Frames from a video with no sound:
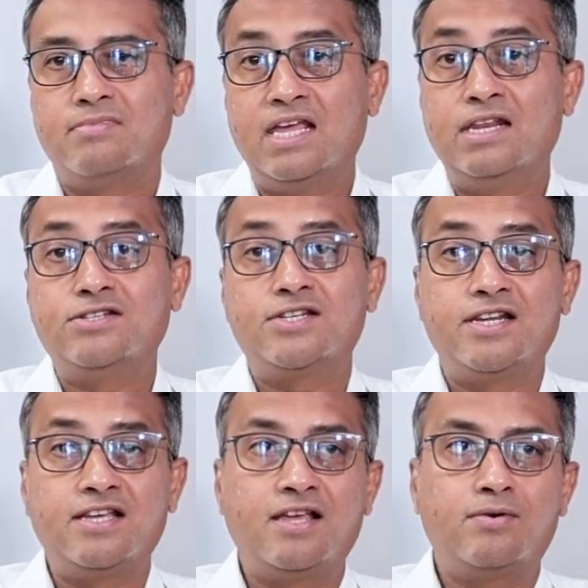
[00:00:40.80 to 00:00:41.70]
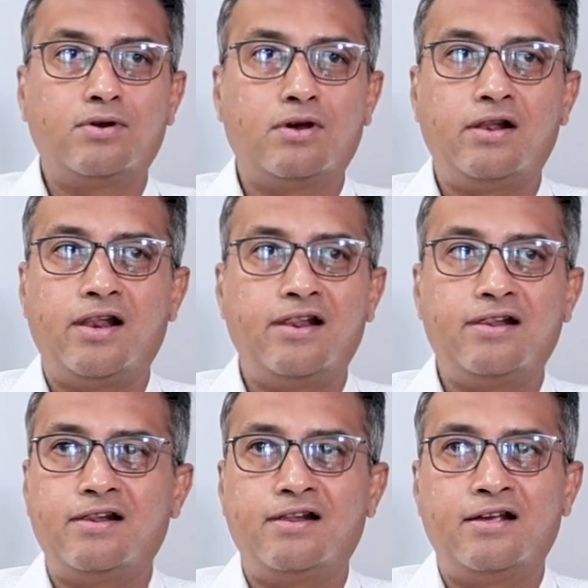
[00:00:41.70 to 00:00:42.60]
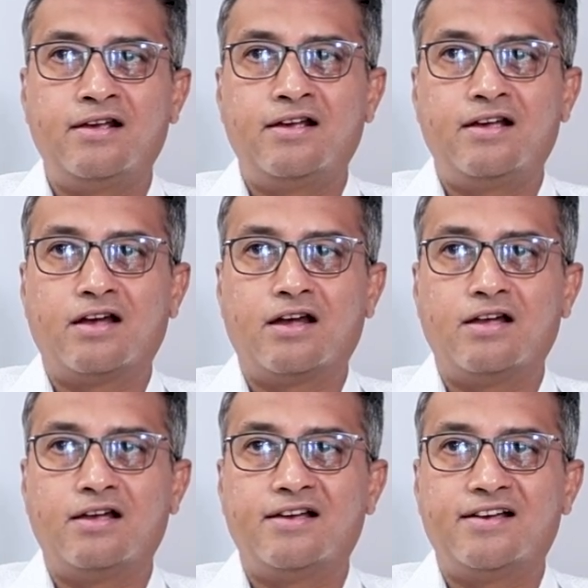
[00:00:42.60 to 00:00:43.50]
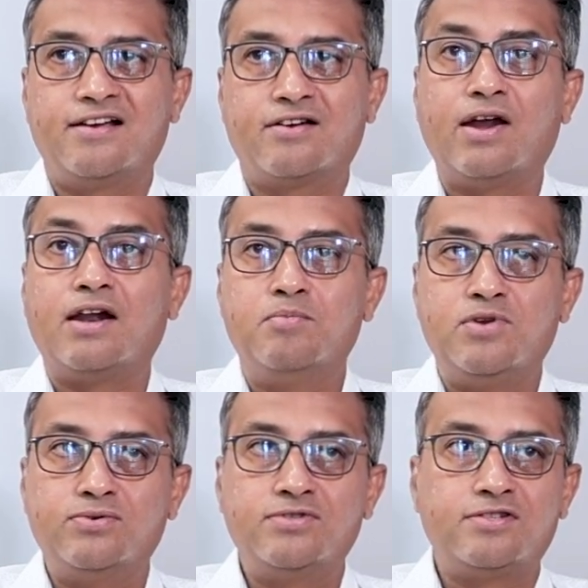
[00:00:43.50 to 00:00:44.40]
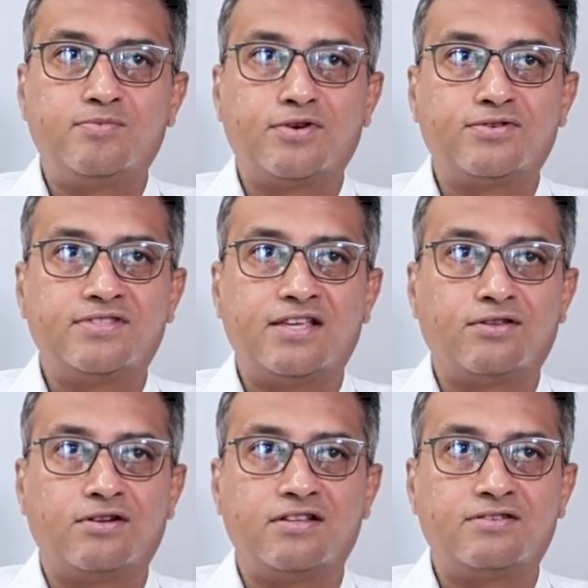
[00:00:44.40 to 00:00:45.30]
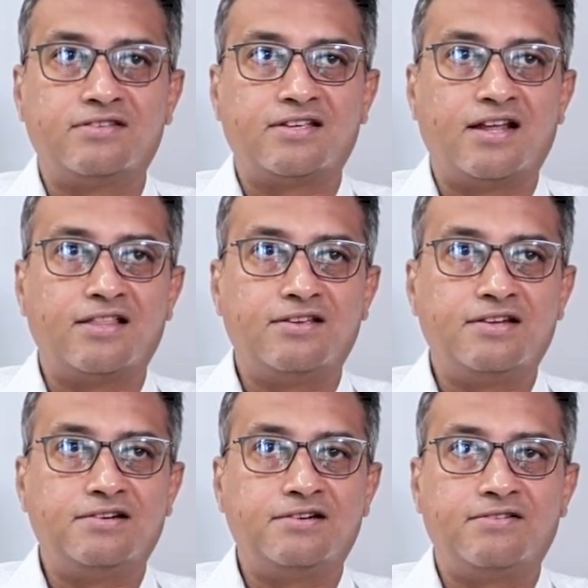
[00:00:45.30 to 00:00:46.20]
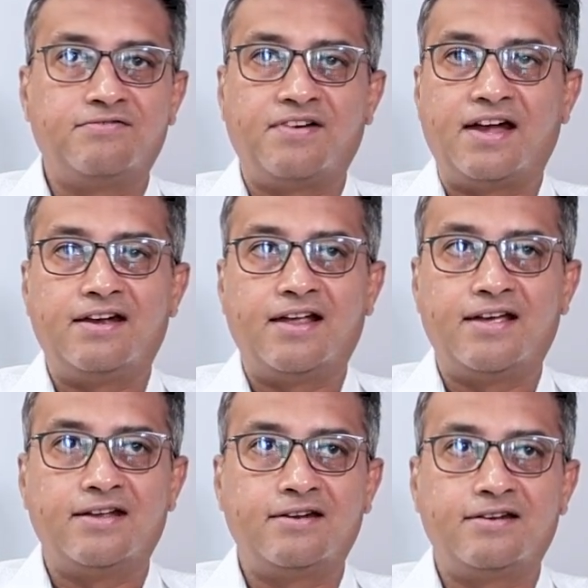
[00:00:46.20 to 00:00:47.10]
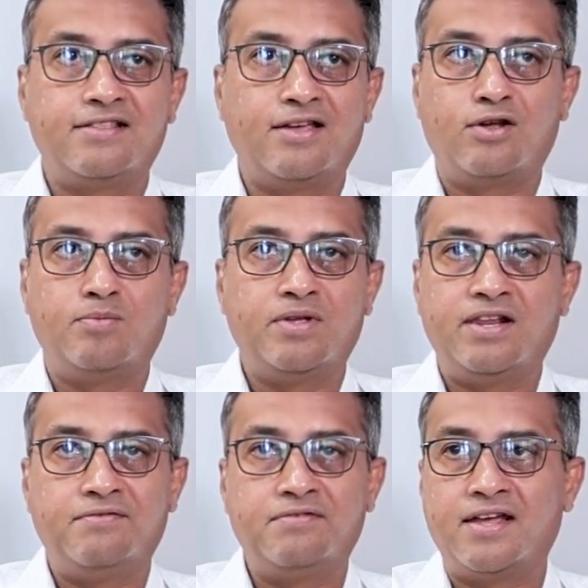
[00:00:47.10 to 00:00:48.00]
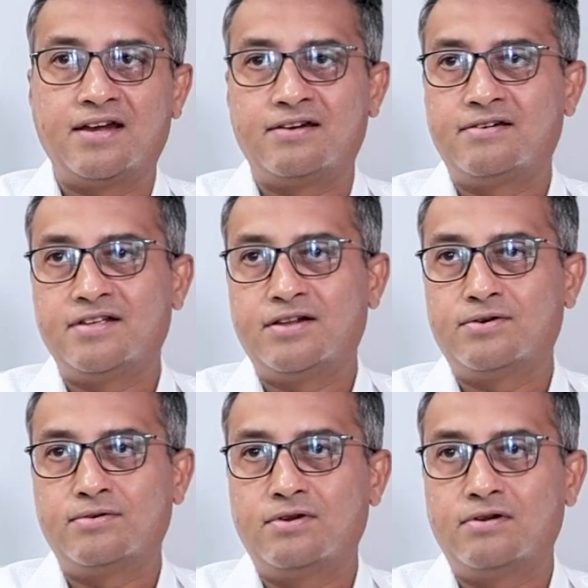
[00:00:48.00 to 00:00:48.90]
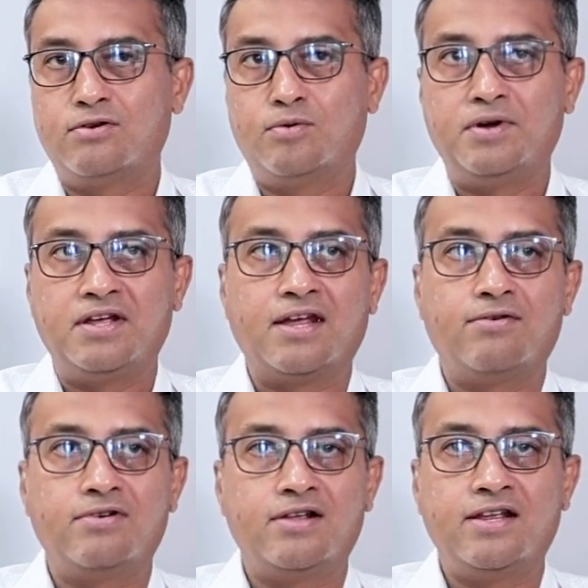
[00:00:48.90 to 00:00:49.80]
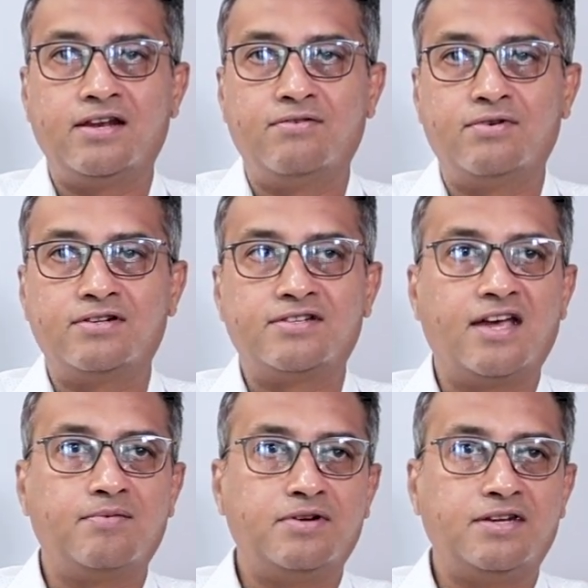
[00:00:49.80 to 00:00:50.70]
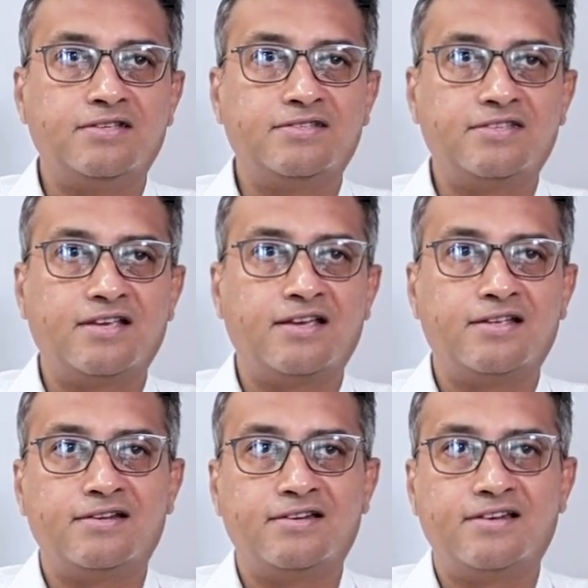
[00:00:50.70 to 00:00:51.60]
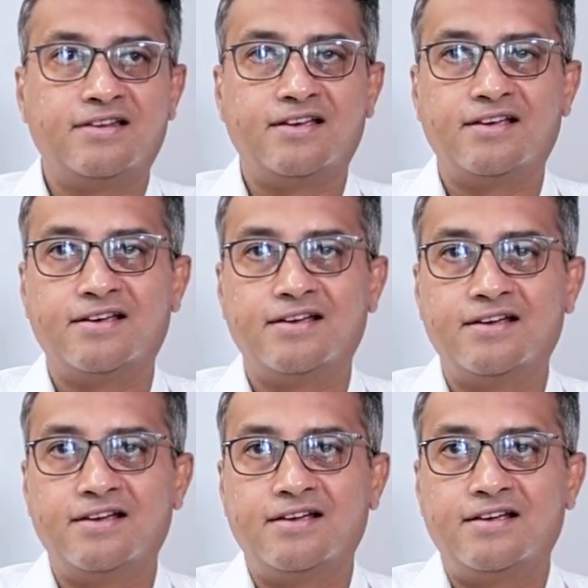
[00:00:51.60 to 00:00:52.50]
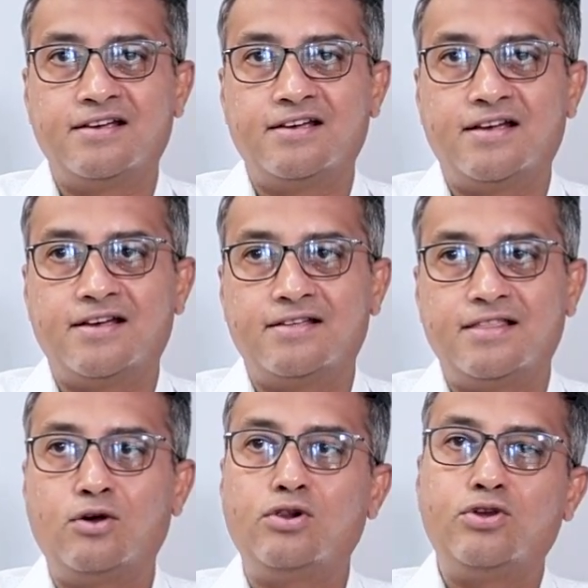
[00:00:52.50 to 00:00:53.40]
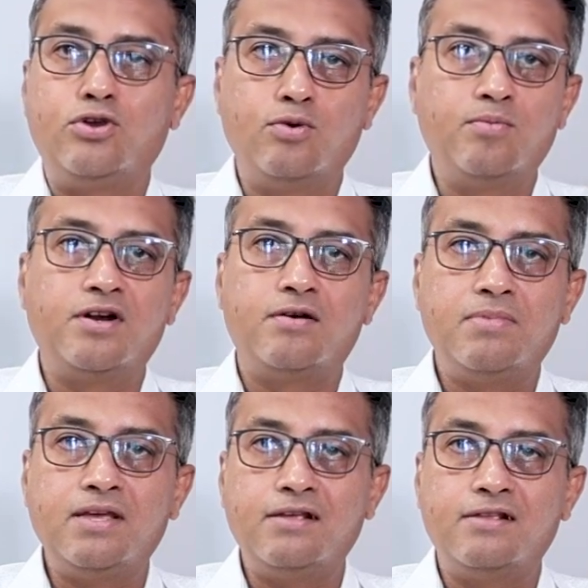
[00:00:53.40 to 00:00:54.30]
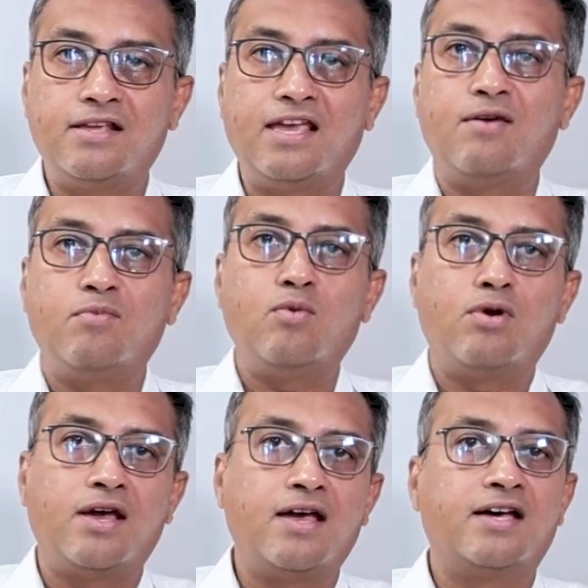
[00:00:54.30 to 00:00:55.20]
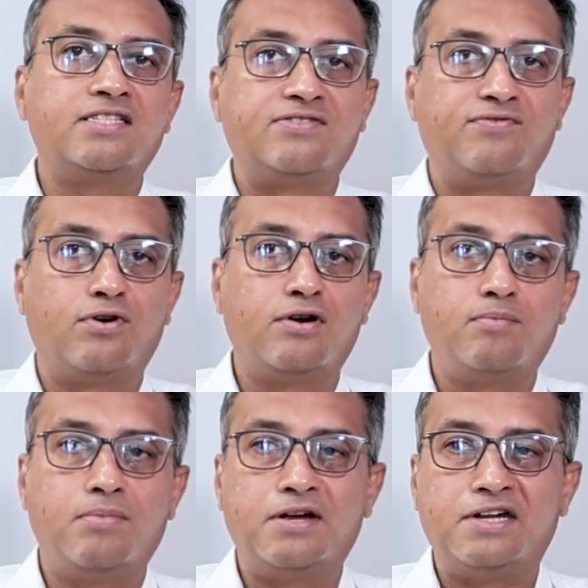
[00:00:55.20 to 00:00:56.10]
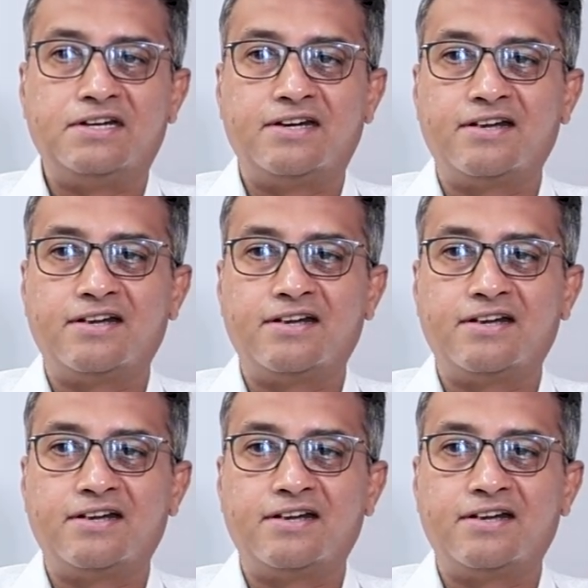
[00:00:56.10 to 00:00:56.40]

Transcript: initially they were all quite amused because they thought this is another fad diet. They all believed that nobody can really reverse diabetes, and they all humored me. They gave me what I asked for, but